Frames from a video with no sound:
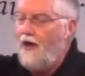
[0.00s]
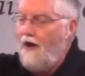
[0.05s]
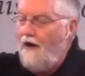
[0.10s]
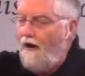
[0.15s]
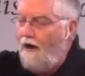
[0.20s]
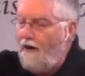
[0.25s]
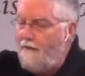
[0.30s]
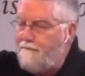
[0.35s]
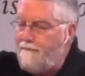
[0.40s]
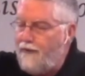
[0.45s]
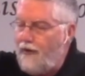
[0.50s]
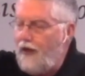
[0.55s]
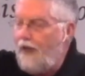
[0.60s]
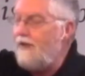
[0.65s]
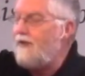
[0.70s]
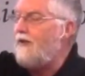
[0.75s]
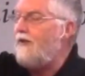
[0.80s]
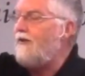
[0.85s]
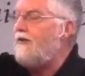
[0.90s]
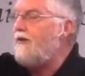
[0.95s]
are
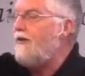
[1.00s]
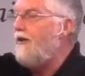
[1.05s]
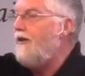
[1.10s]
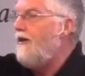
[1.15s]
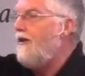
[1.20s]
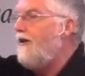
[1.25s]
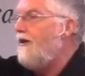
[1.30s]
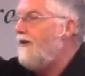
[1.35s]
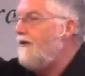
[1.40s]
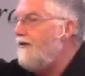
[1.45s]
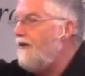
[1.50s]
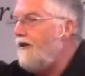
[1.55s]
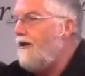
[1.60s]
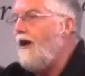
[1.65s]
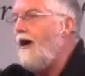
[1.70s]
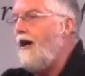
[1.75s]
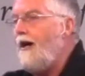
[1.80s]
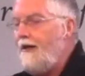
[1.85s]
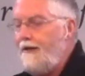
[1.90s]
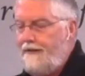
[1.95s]
praises to
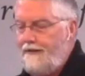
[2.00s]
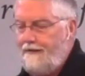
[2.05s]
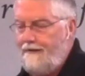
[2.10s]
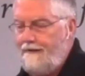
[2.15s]
God.